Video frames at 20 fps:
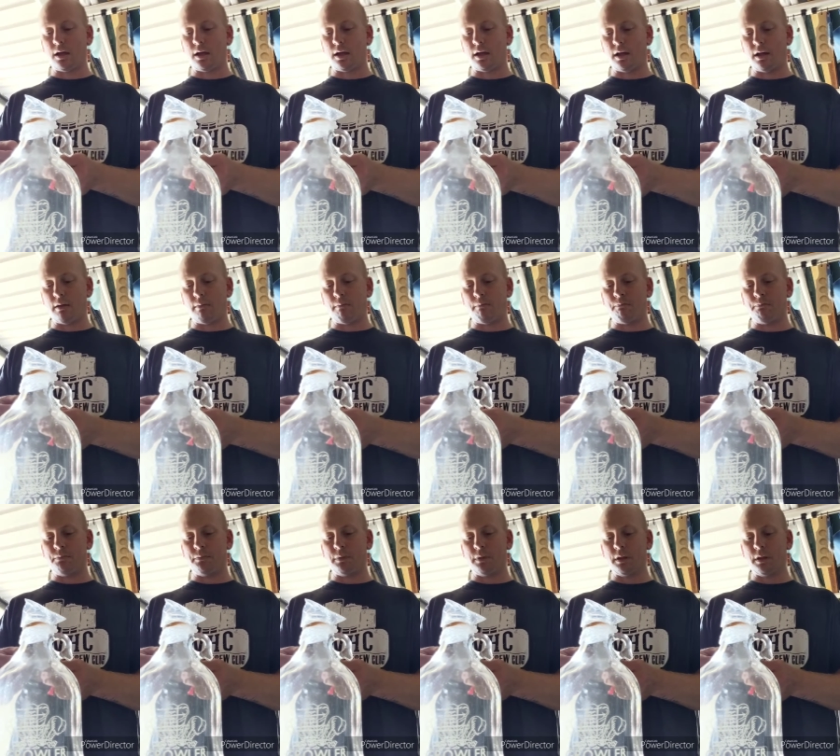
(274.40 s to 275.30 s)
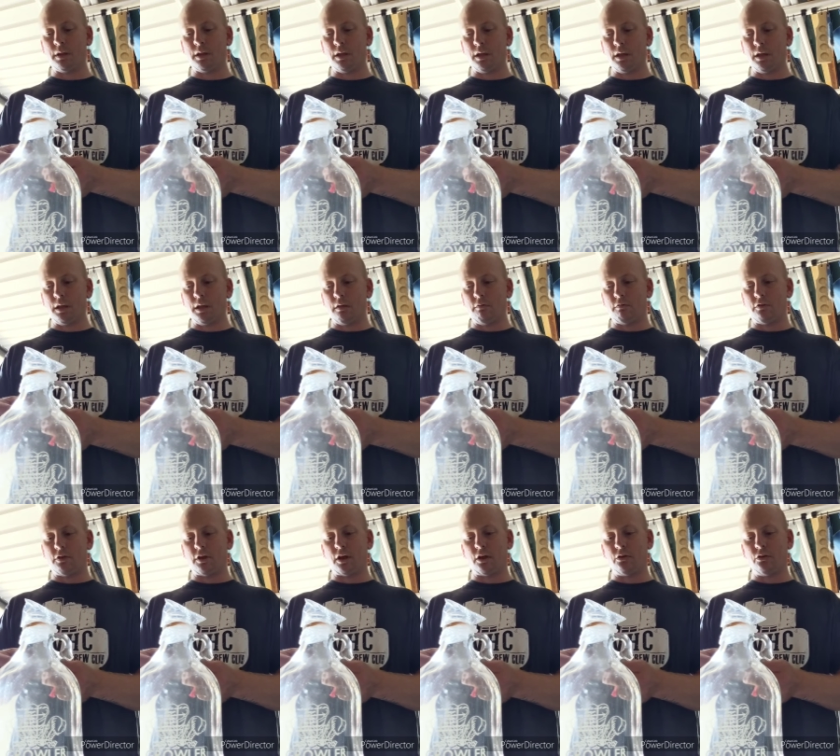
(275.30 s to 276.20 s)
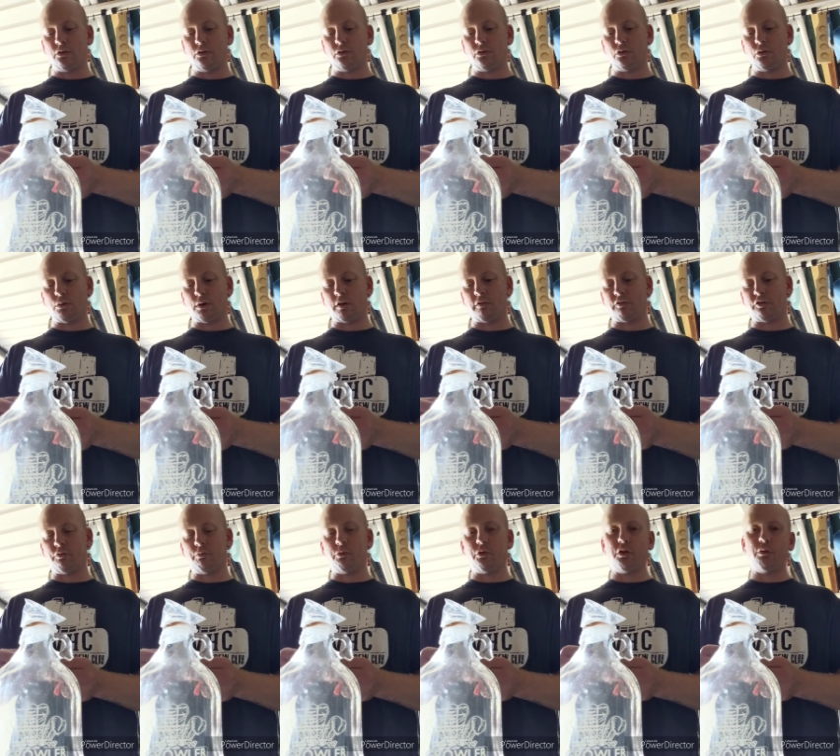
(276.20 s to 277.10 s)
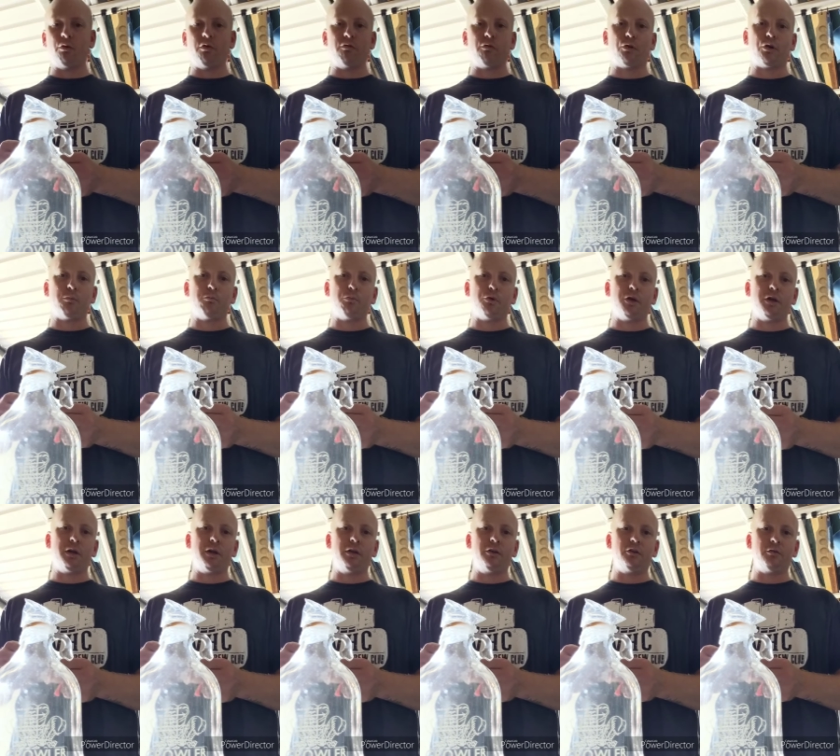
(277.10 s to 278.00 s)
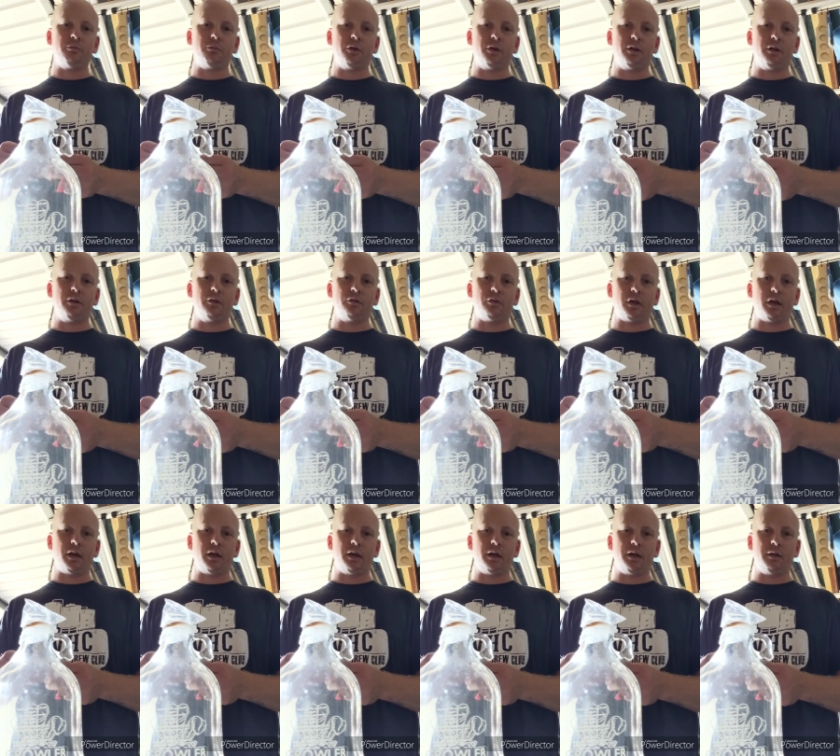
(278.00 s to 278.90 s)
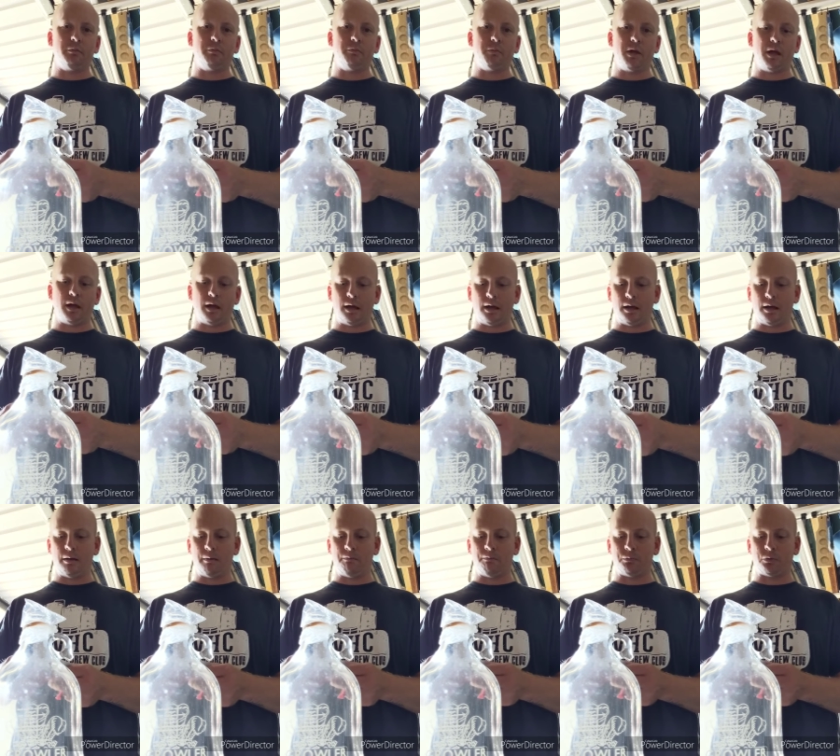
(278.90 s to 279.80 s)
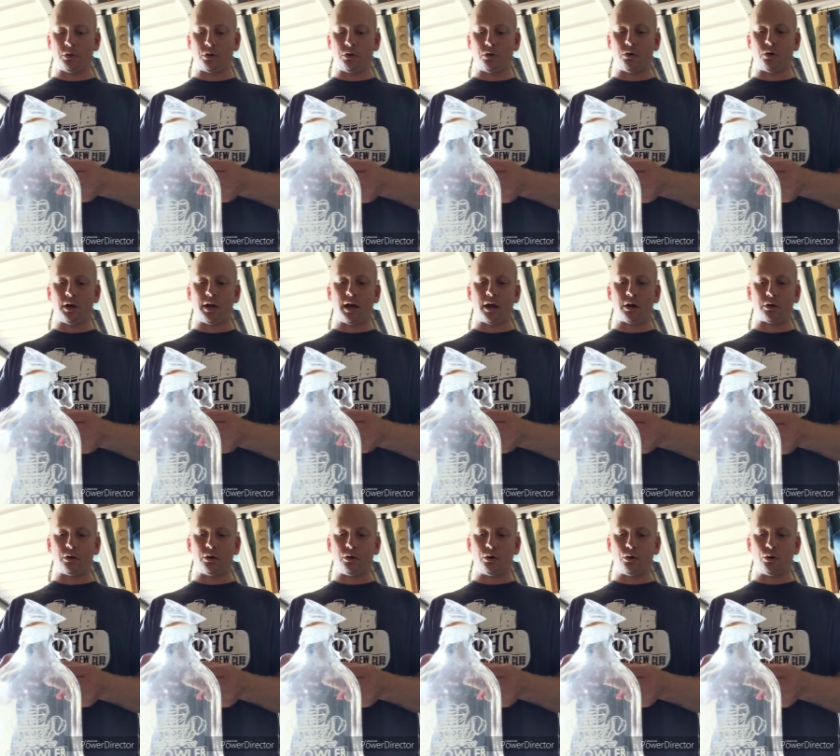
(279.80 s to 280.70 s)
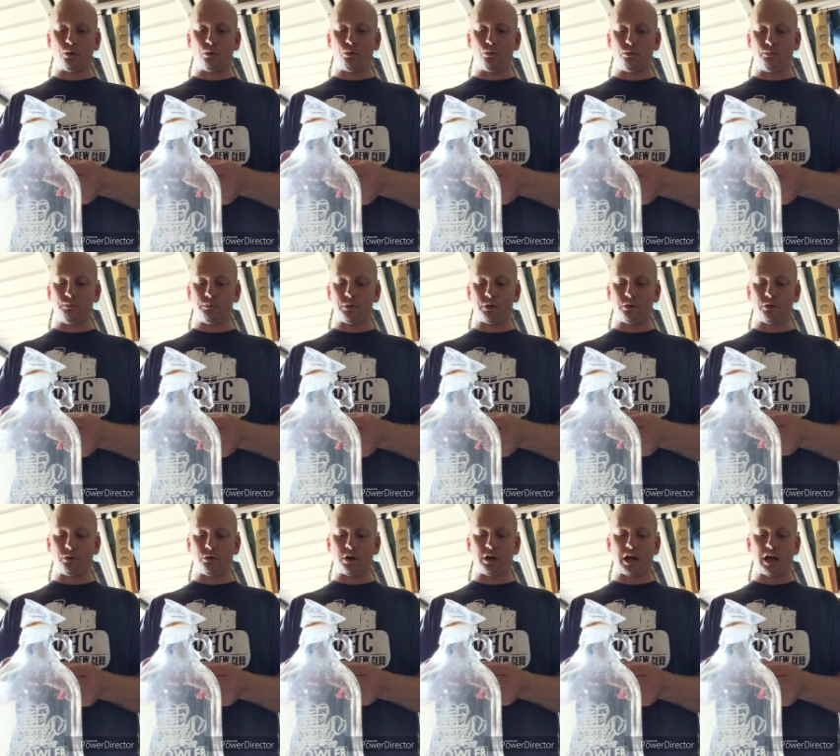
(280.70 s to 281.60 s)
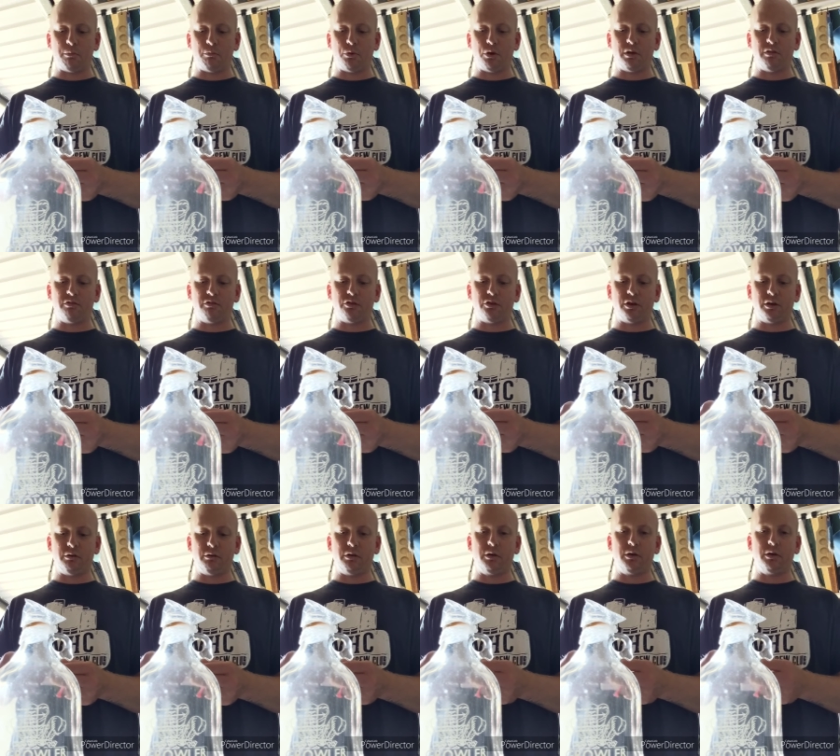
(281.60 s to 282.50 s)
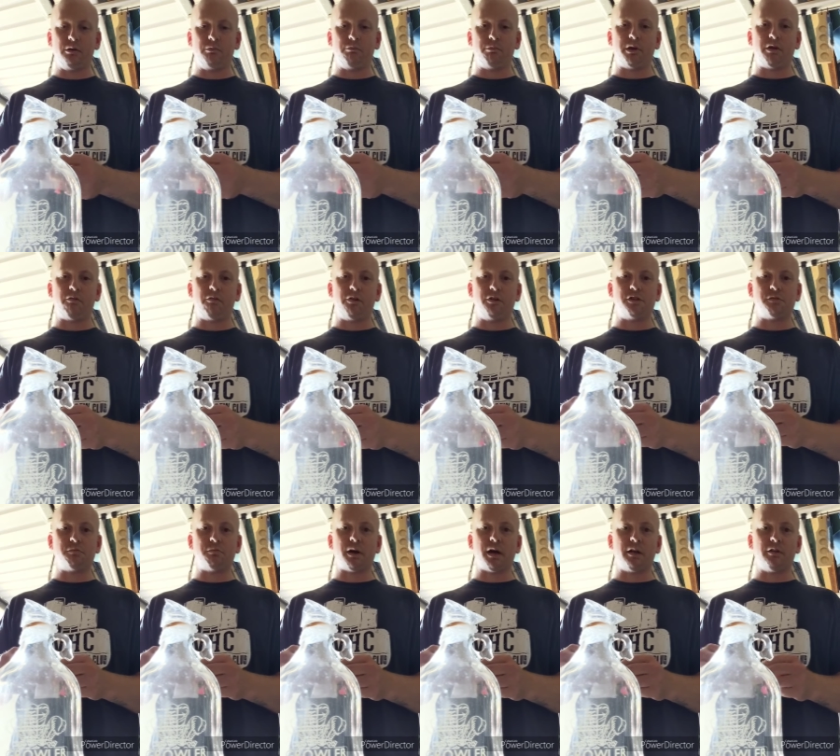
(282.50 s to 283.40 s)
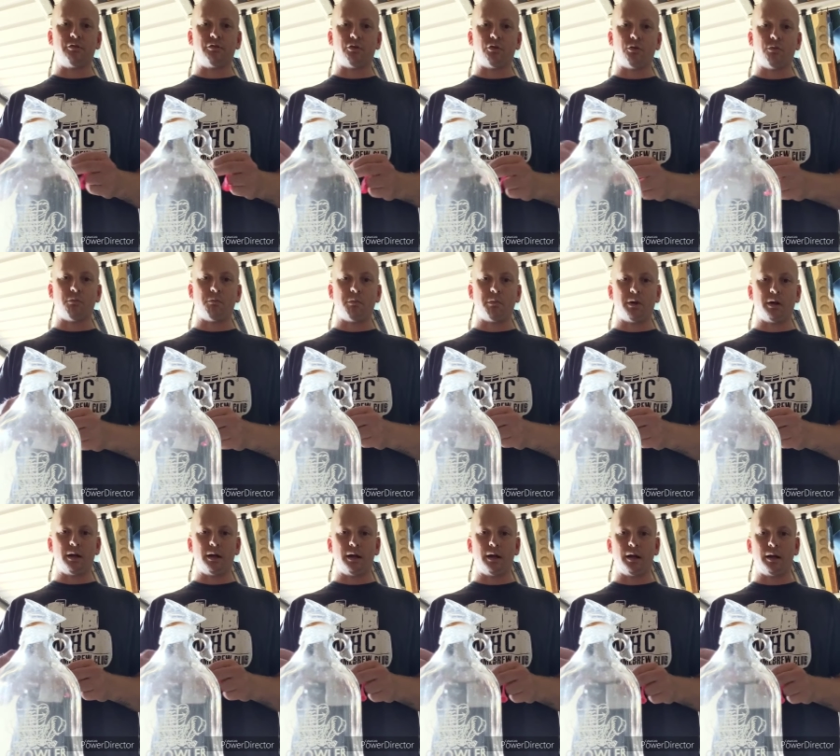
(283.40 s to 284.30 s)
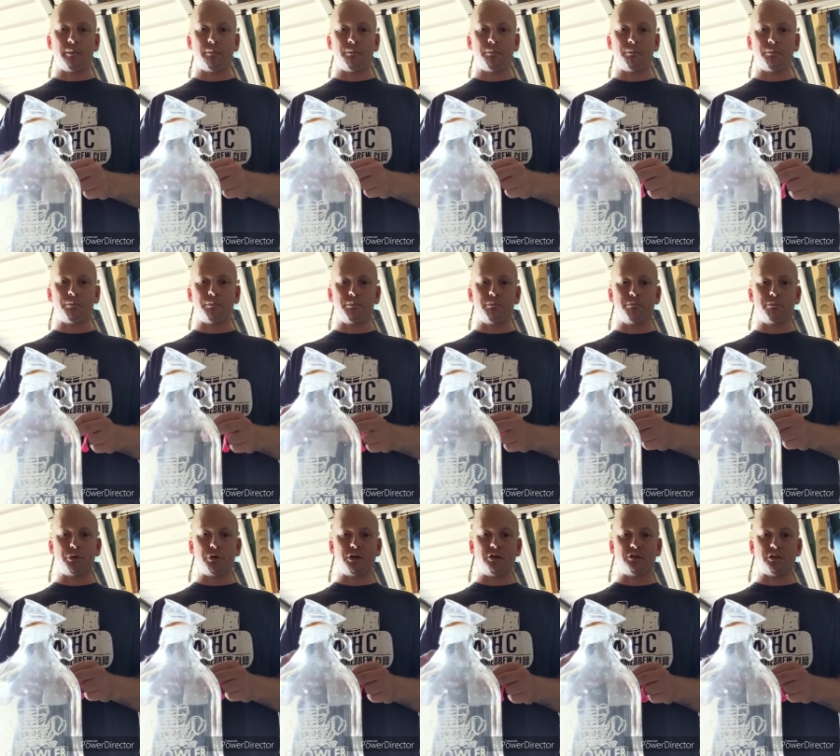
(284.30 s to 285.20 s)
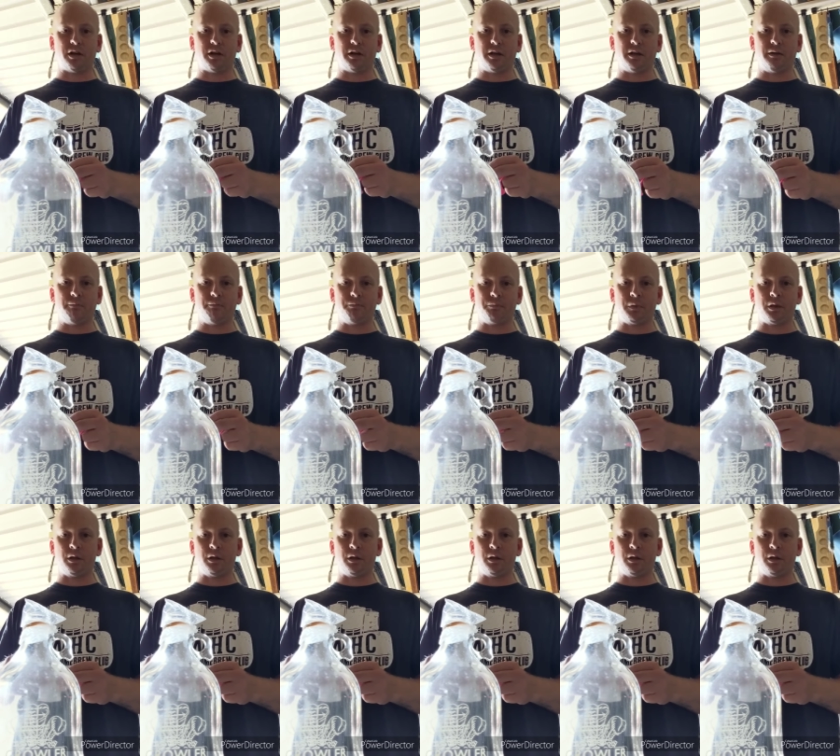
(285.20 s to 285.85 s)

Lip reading: For those who aren't familiar with what a mead is a high alcohol, high ABV beverage made from bees' honey.